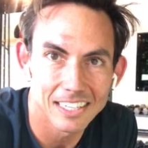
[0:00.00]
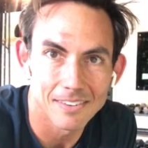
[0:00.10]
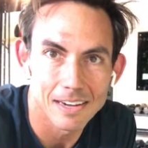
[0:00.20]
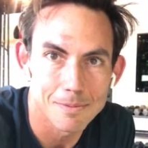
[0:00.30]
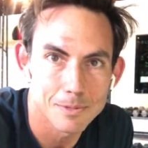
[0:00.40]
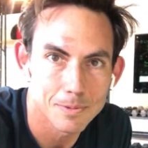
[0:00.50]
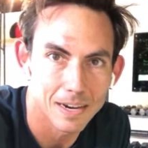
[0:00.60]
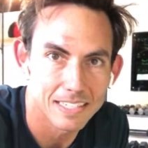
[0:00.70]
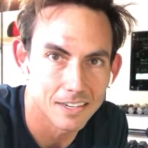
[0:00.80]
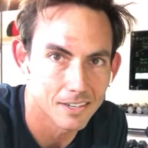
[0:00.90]
is coming up, I'm
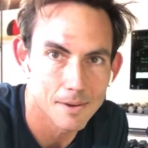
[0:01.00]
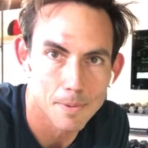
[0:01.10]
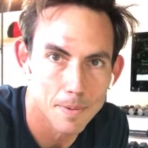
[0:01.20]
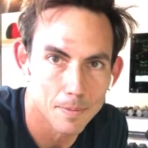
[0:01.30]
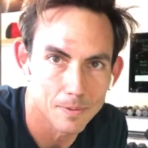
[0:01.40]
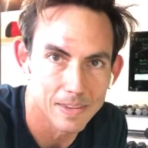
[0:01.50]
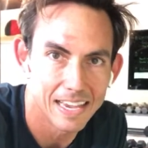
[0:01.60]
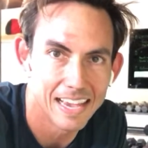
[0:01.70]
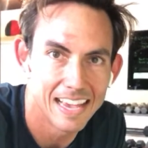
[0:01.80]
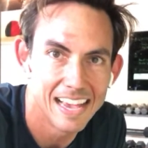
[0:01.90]
surprised how creepy people can
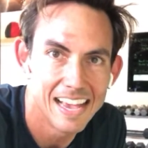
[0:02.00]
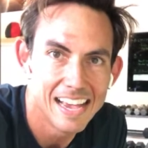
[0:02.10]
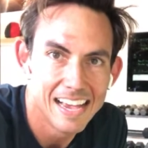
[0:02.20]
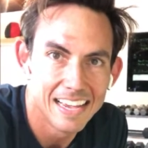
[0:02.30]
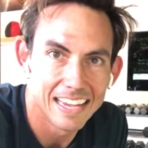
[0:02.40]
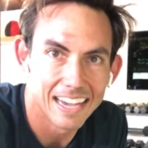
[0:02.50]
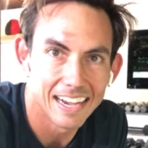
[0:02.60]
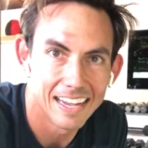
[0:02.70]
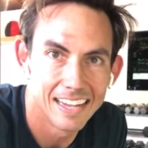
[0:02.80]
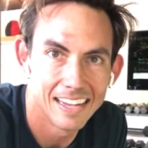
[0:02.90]
be.
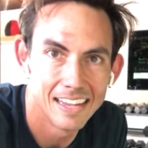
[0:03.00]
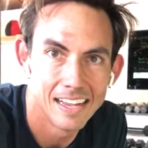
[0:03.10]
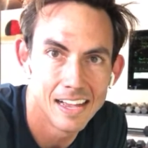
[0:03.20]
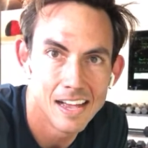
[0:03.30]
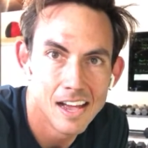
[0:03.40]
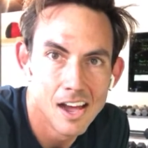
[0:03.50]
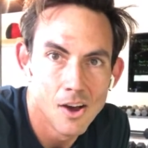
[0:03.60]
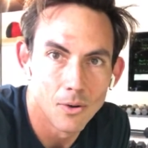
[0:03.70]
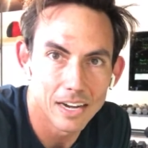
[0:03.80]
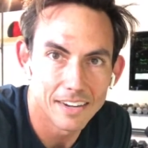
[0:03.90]
Yeah.
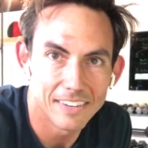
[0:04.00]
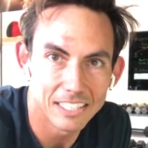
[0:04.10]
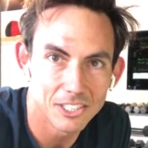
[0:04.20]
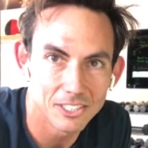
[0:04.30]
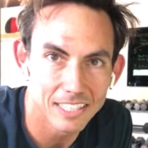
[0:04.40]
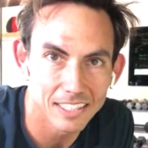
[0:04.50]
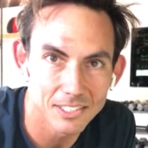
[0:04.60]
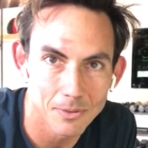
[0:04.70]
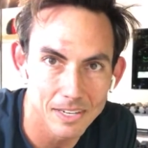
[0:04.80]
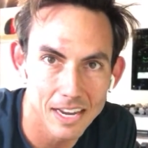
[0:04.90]
What innovative shoe style is
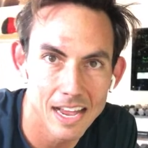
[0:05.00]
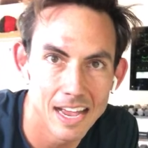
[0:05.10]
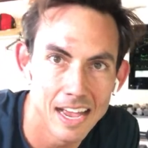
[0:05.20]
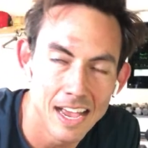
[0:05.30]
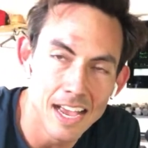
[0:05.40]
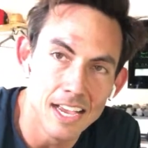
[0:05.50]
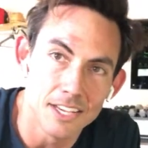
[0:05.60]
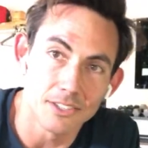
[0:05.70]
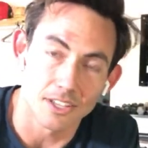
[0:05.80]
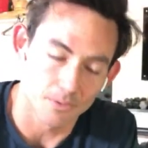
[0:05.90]
the one
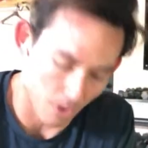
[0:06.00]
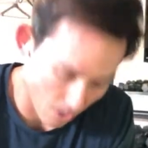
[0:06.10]
you use on the